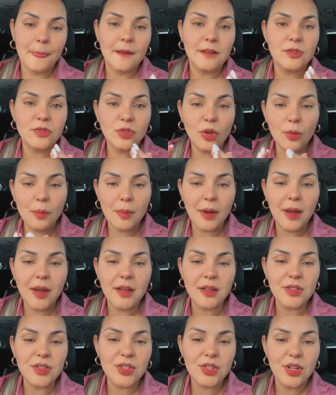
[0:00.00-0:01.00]
So
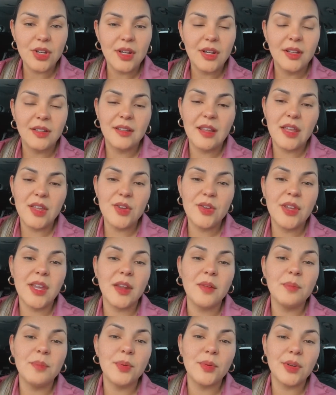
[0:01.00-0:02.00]
much that you
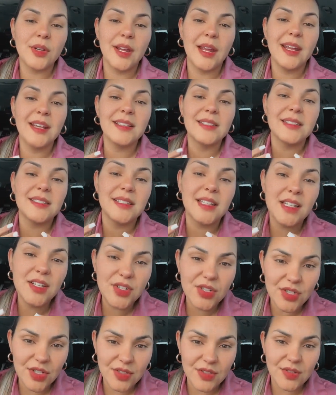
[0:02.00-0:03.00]
can put
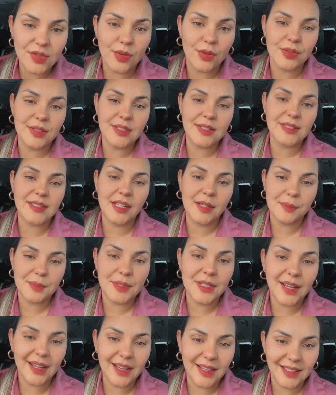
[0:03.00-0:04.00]
extensions on the same
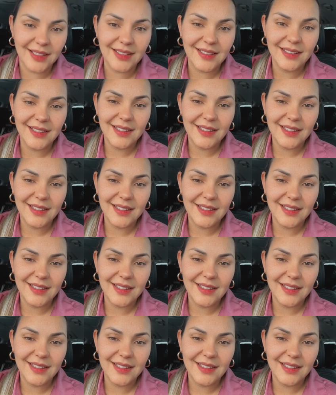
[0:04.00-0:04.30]
day,